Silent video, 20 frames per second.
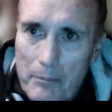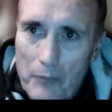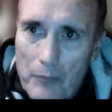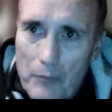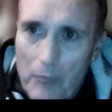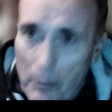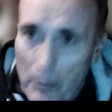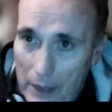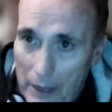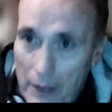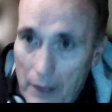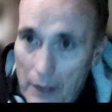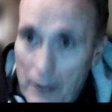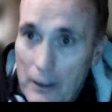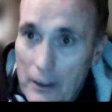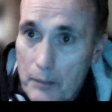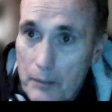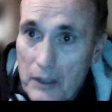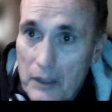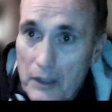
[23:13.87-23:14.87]
the player
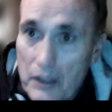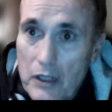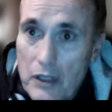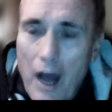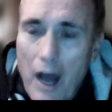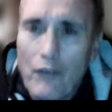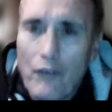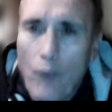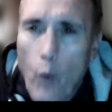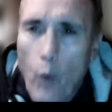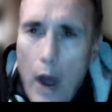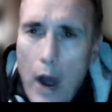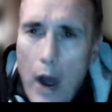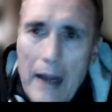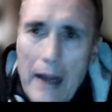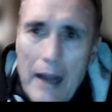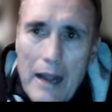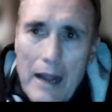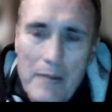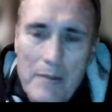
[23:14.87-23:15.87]
that's pissed off why
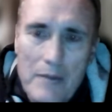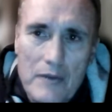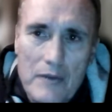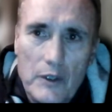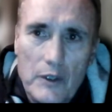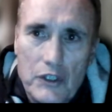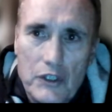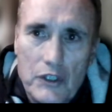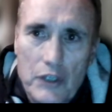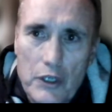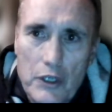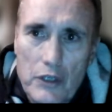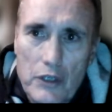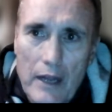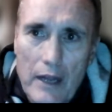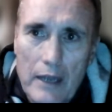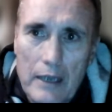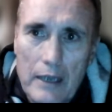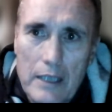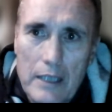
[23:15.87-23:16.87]
I made the decision
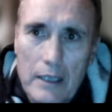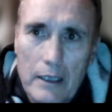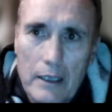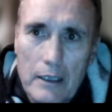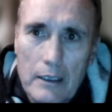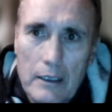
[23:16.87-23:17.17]
that I did.